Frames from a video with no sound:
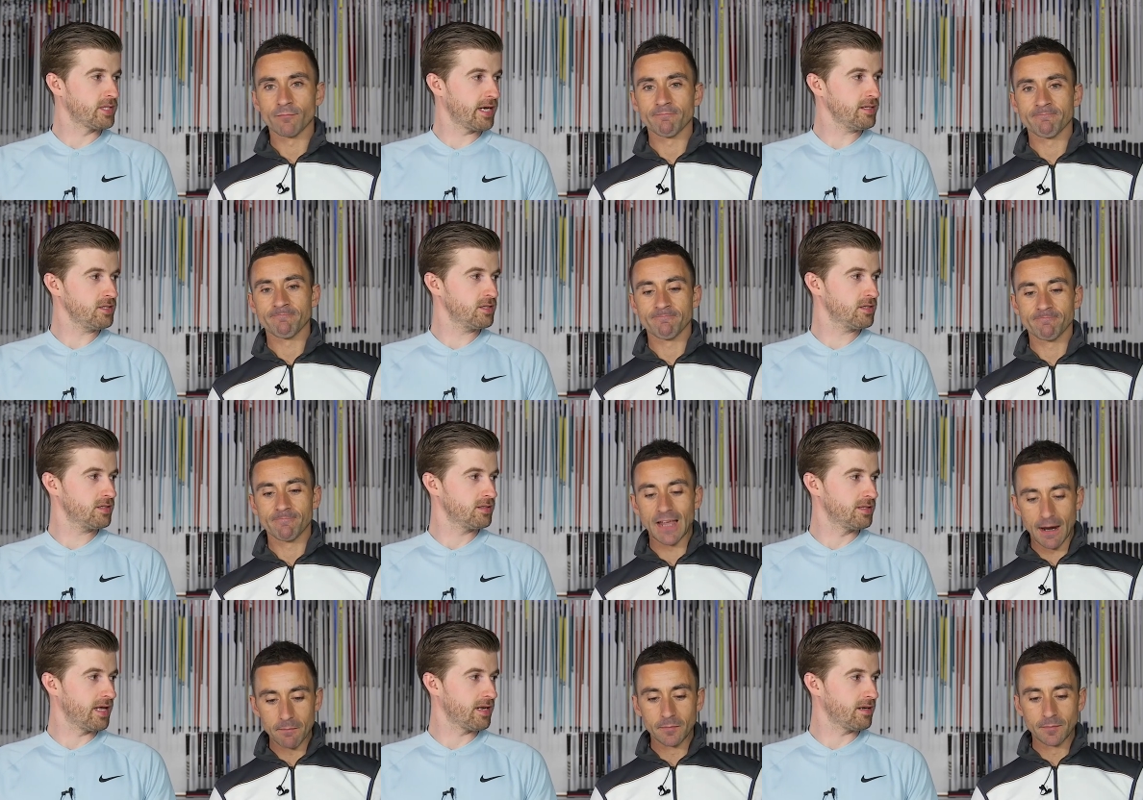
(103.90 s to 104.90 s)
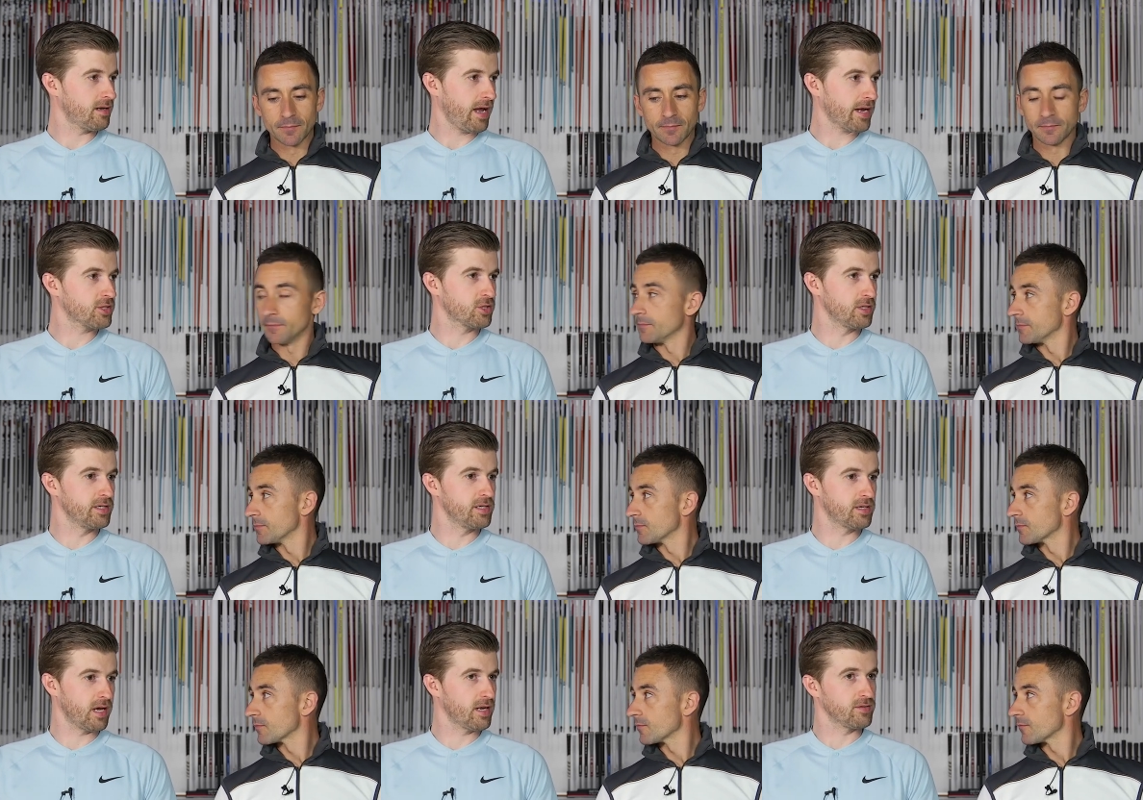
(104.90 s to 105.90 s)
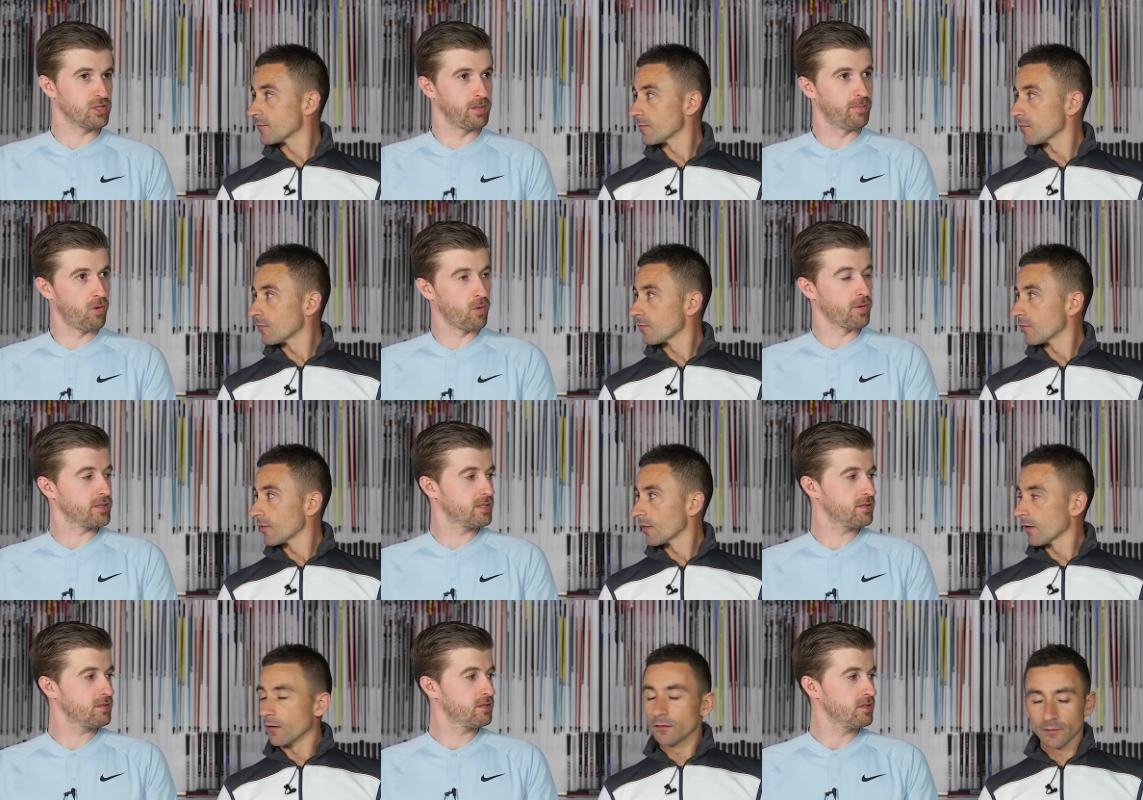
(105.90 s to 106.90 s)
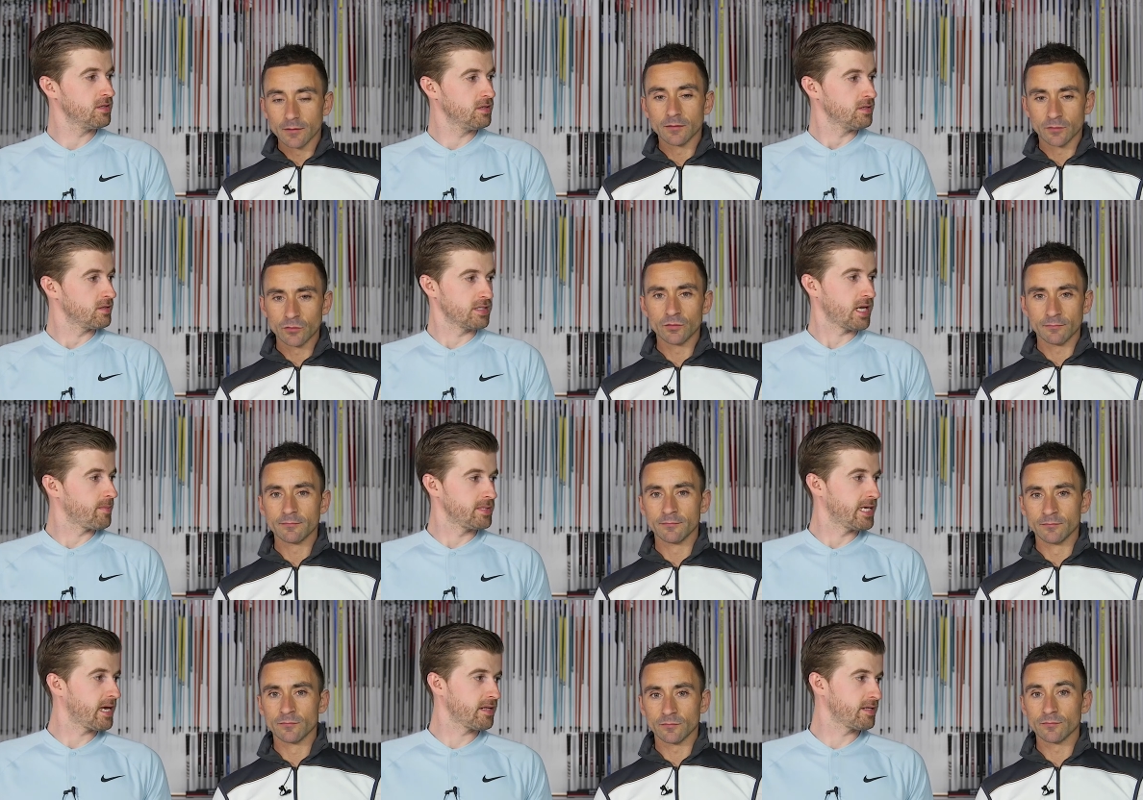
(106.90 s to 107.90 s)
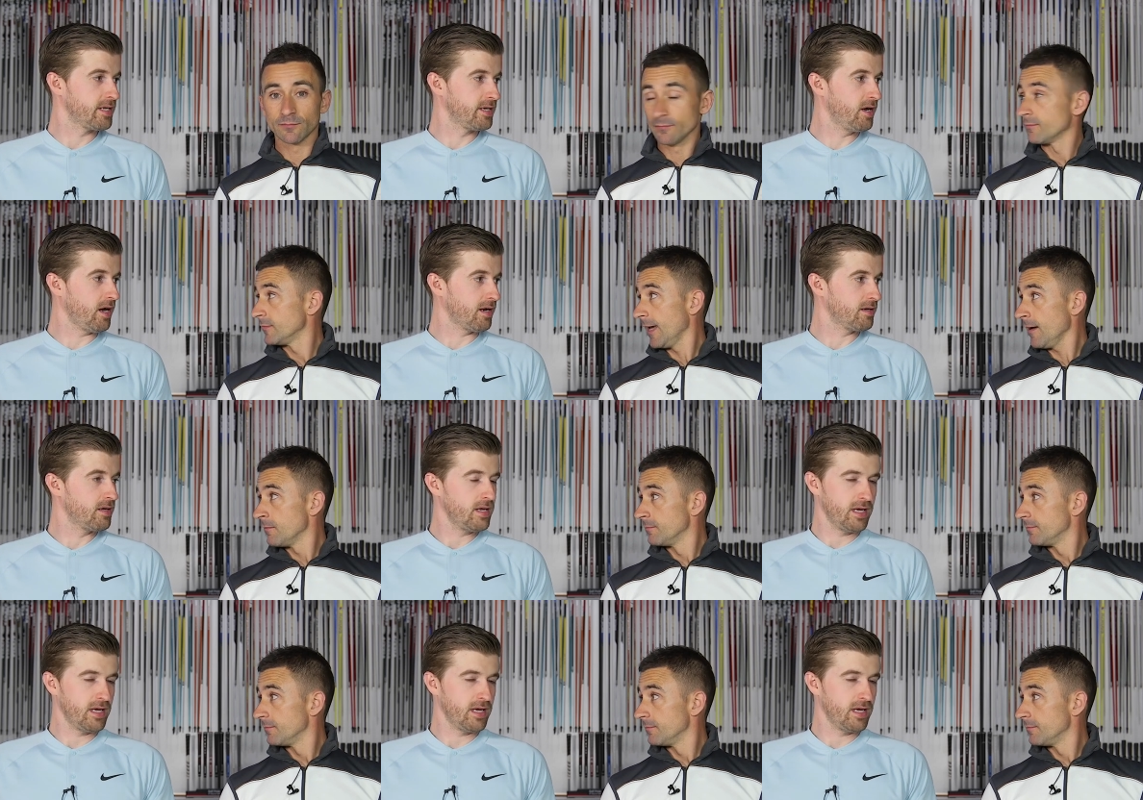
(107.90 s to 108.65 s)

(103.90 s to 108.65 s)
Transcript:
Speaker 1: tests yeah. that actually kind of support the type of data that he got. Yeah.